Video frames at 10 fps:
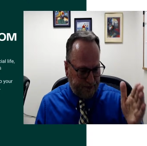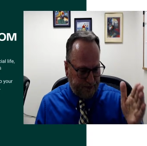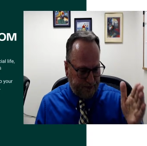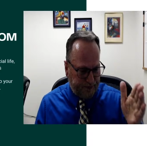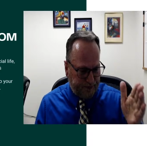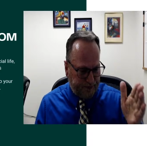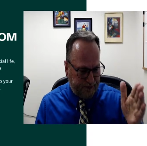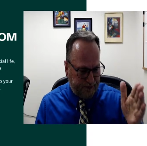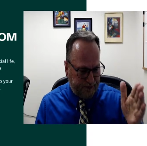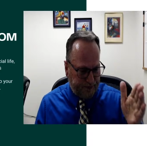12 books,
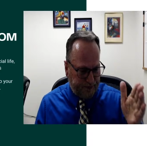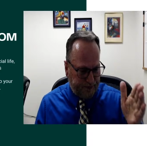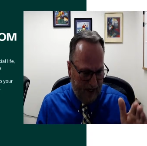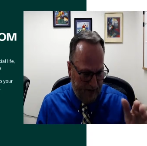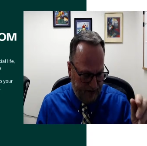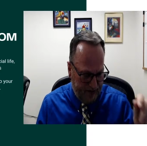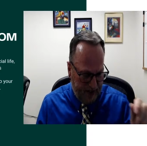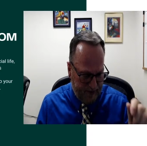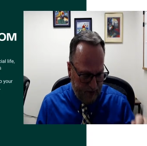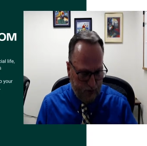CDs, 1,000
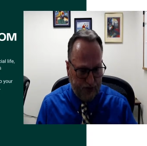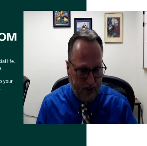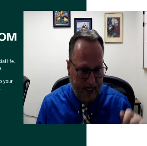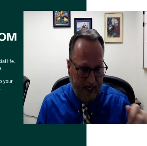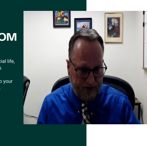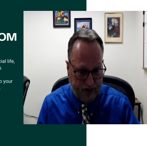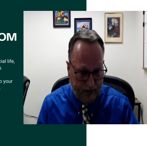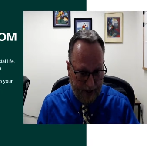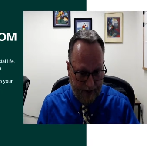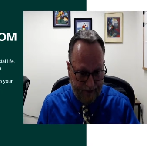steps and rules. You can't screw it
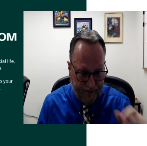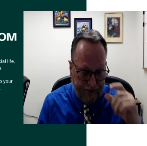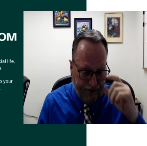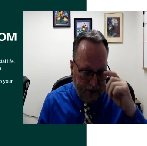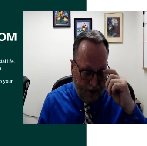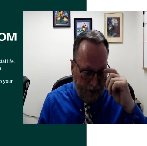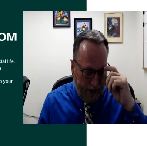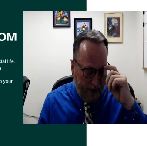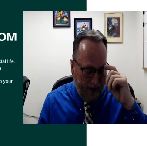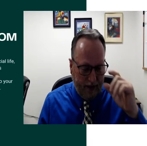up. All
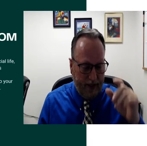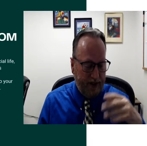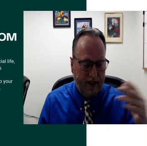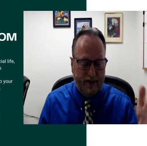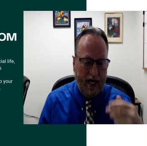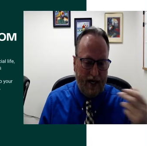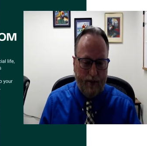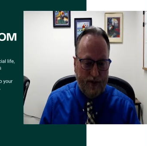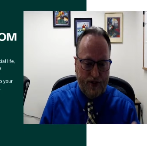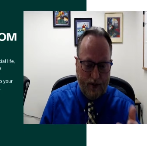right, it'll get you exactly
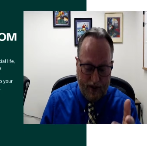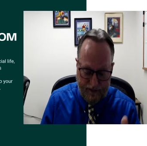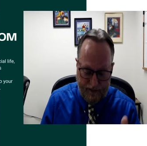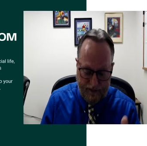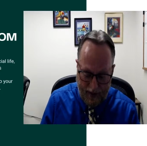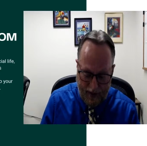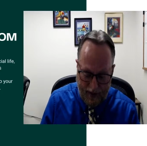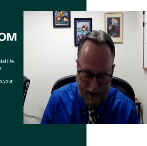what you want, if not more. And then